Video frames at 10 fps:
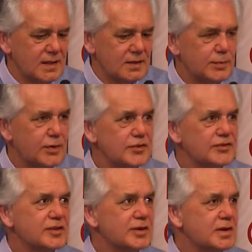the
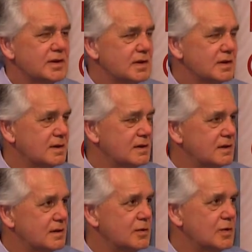person
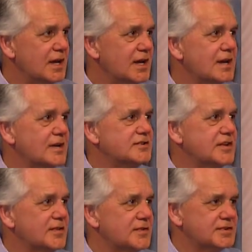who led
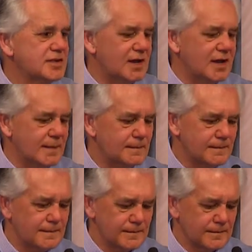us at the time